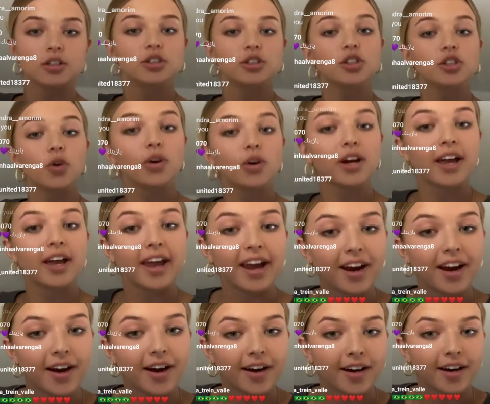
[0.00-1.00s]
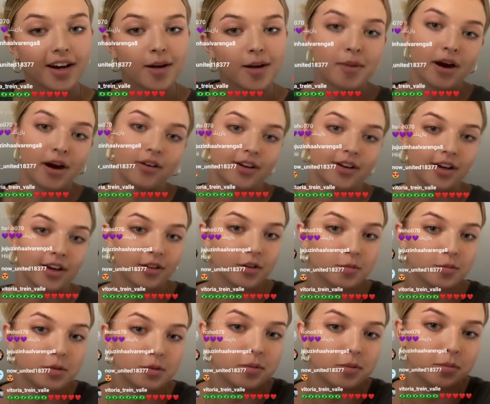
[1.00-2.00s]
Don't care about
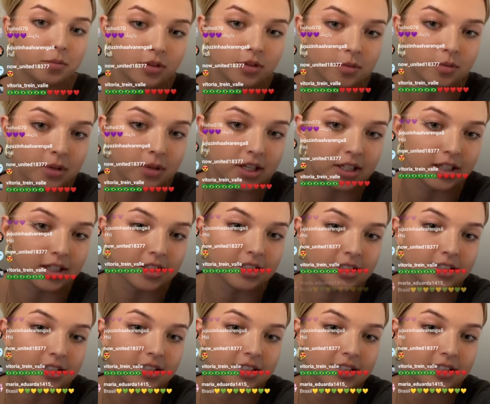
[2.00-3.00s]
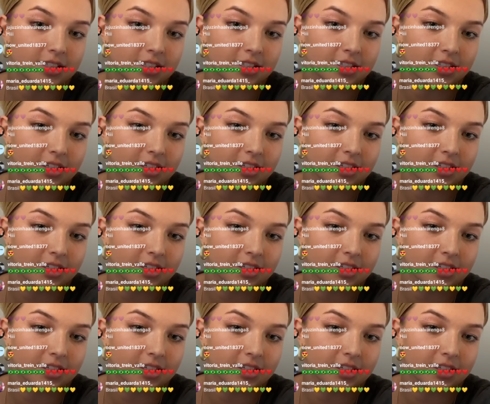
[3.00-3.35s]
other people's opinions.